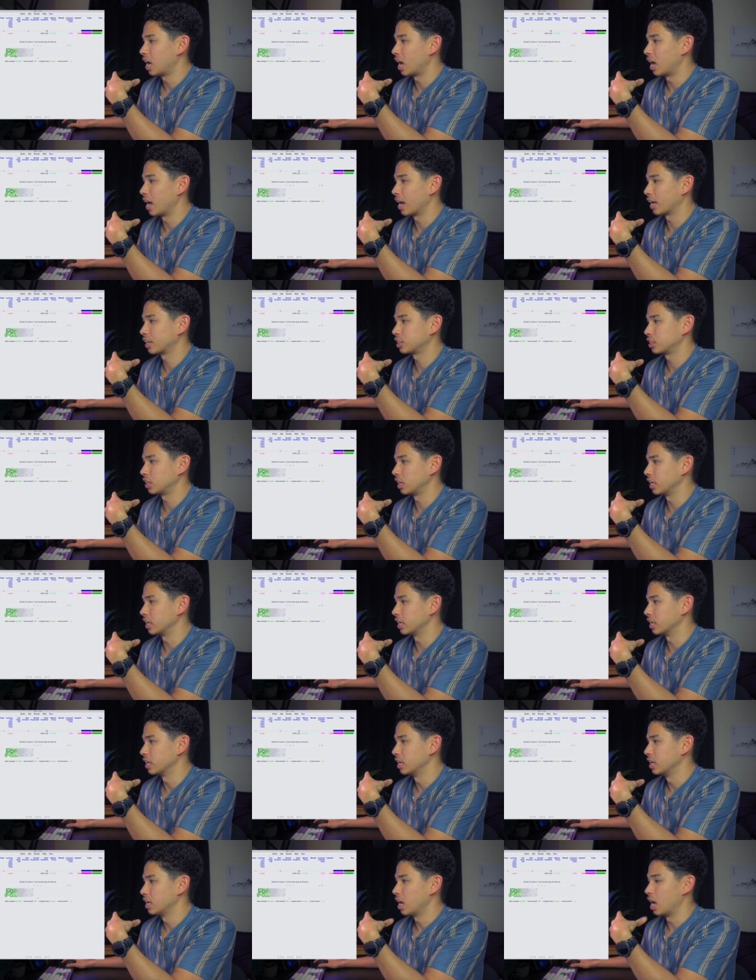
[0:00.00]
I
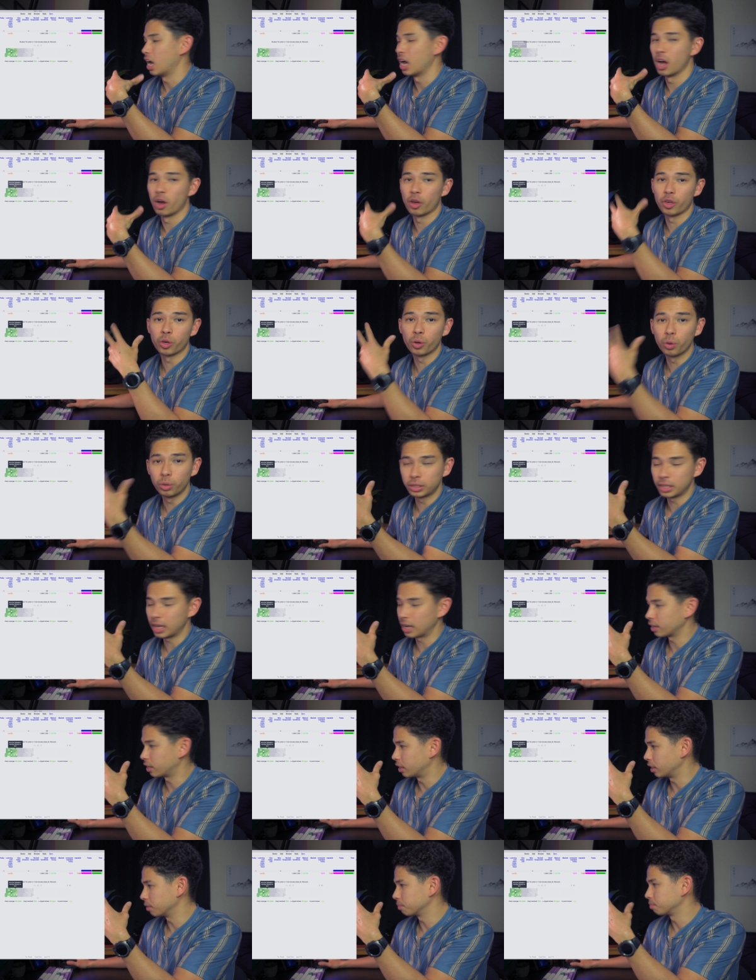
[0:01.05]
actually uh, used
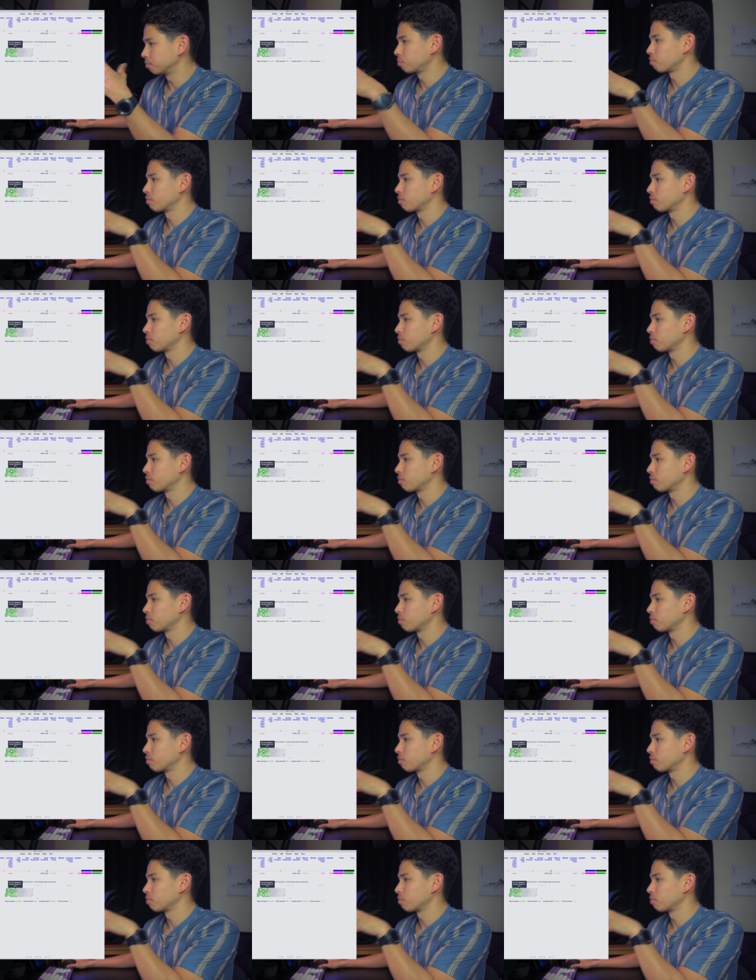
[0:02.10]
Anki,